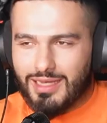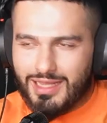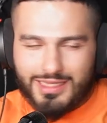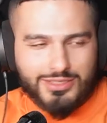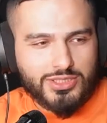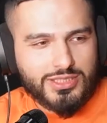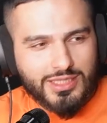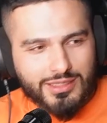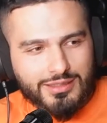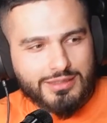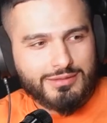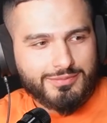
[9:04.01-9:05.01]
Like, they just
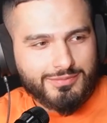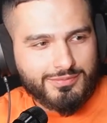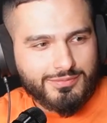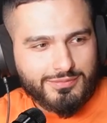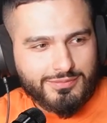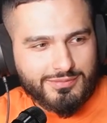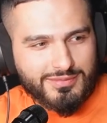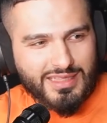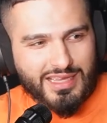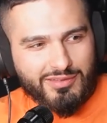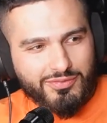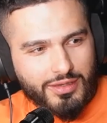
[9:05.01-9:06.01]
think,
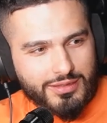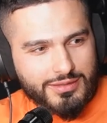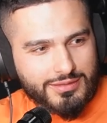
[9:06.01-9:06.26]
fuck this.